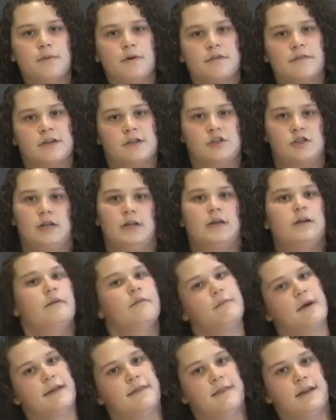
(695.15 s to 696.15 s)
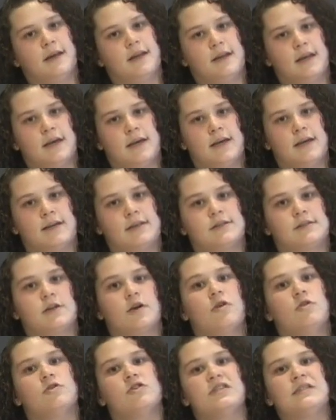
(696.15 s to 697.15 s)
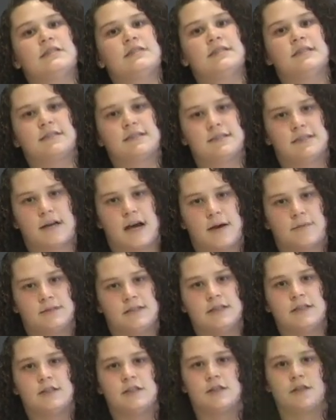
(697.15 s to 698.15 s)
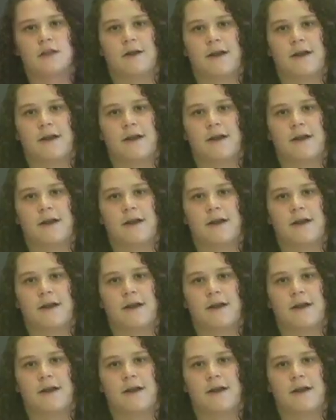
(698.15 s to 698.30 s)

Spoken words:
prevention method is coaches need to stop teaching their